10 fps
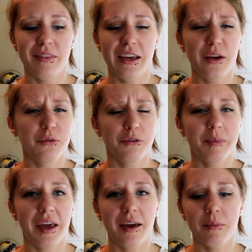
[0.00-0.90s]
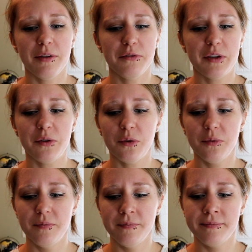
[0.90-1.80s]
thank you for making me
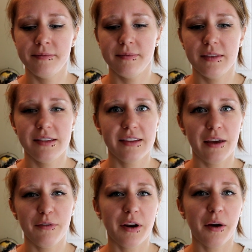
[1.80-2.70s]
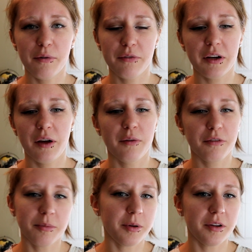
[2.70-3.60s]
feel safe enough and
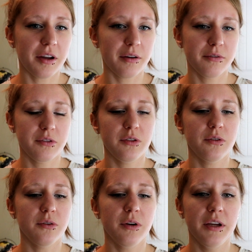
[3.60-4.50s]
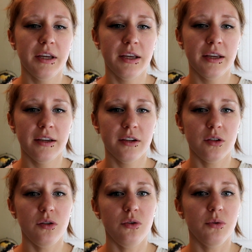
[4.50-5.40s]
comfortable enough to
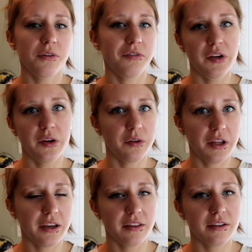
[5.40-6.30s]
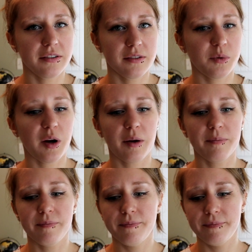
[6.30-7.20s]
do a video like this where
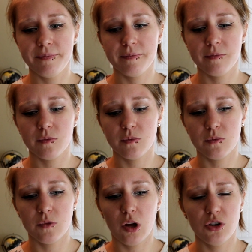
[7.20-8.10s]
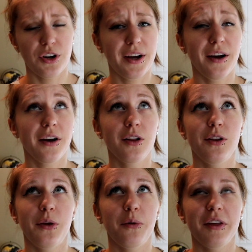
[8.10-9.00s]
I'm trying on
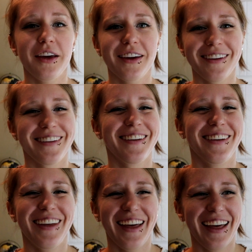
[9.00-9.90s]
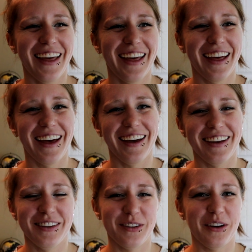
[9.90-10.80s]
clothing
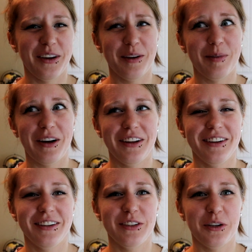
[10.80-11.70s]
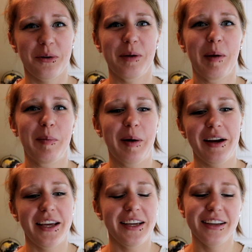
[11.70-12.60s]
and talking about it and showing my
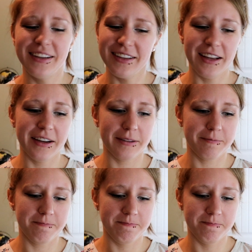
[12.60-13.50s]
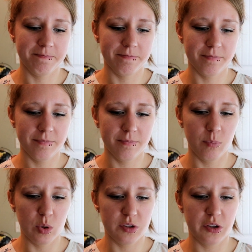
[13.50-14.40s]
body
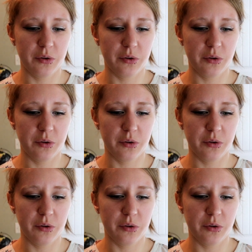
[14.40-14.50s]
more